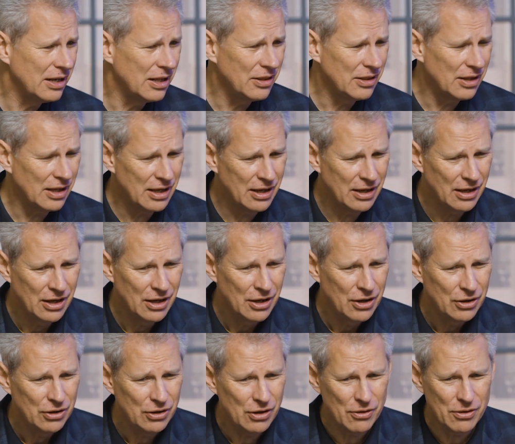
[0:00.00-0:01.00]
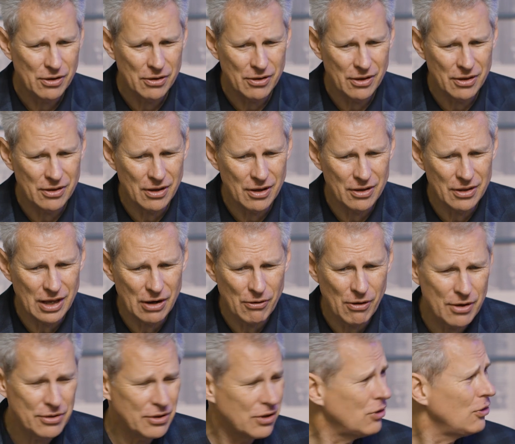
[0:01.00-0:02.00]
and they're
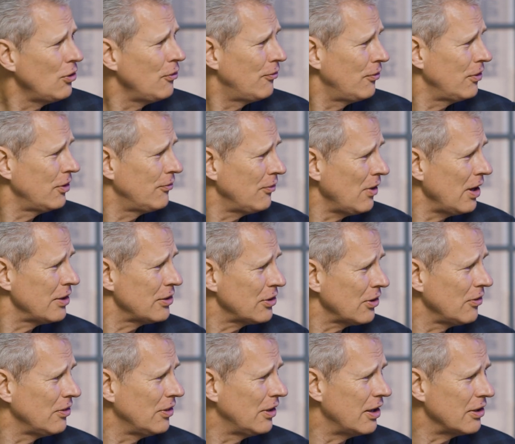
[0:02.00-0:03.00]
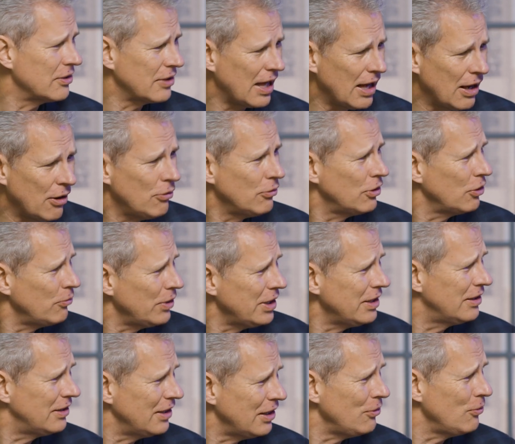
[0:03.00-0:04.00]
asking you for advice on this. How do we
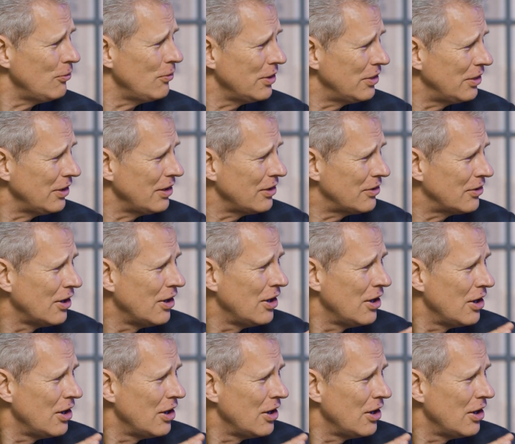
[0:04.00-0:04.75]
deal with these